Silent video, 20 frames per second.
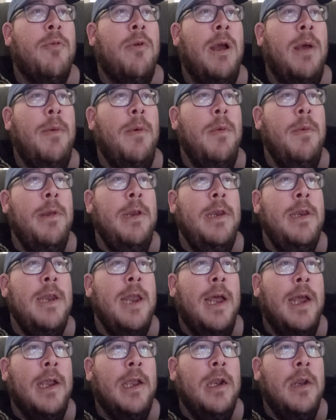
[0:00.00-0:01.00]
probably
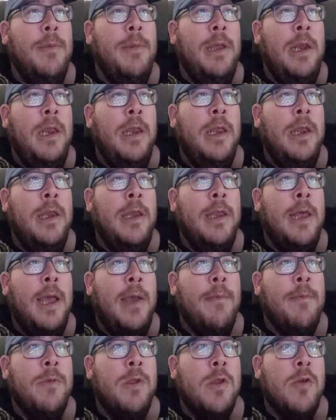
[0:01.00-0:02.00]
not going to be anything
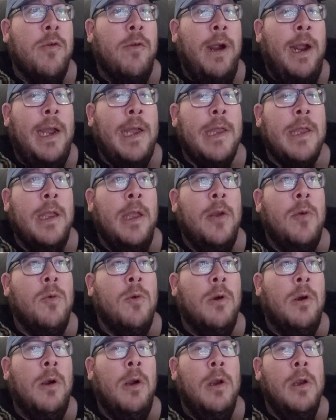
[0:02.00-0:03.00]
that drastic.
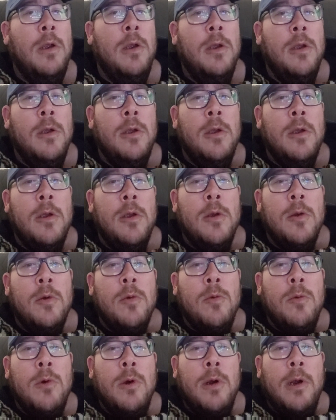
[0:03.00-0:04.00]
We're
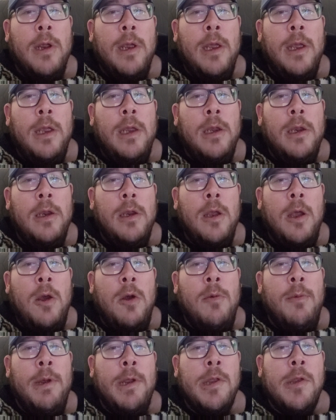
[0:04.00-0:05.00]
we're in.
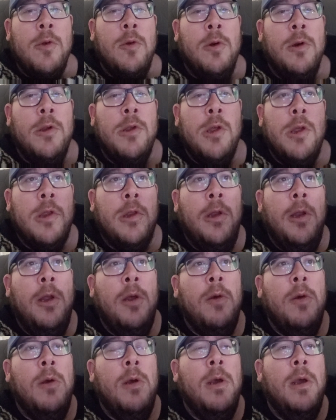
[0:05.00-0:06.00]
Oh, my storage is
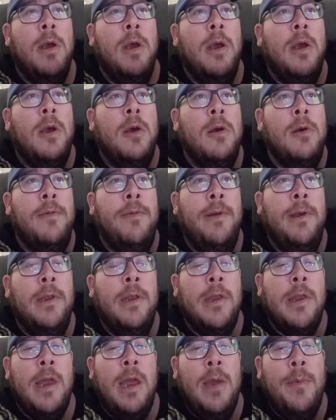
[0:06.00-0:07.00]
low. Hopefully
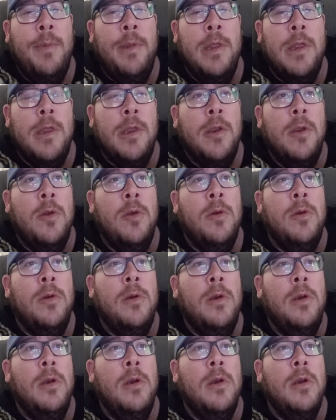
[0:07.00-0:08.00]
this happens
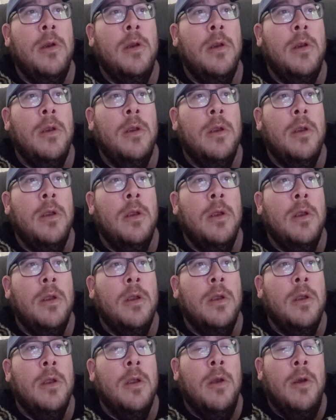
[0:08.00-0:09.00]
soon.
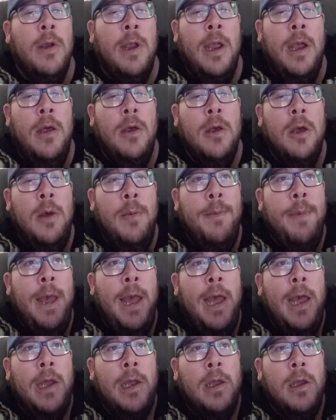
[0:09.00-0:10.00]
Okay, I'll come
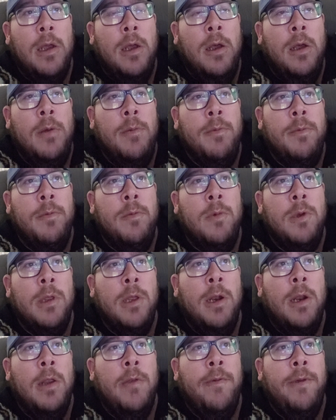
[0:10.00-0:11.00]
back um with
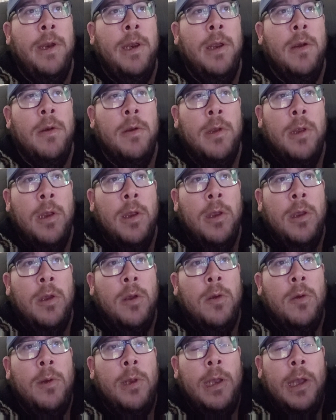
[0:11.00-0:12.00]
another video and tell you
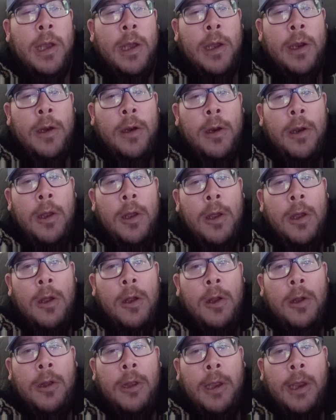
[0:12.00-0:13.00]
who we got
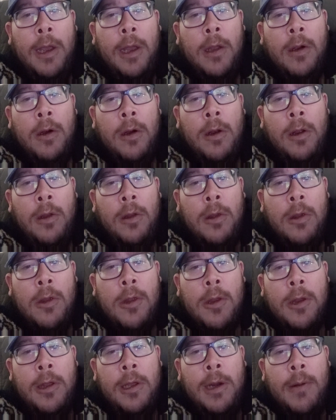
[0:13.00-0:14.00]
all together. I'll
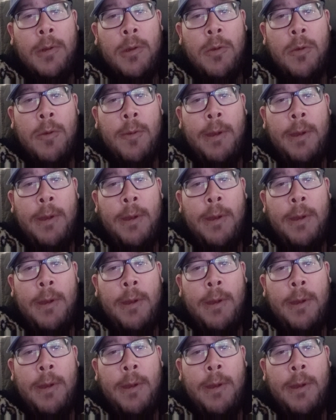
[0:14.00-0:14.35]
just clean up some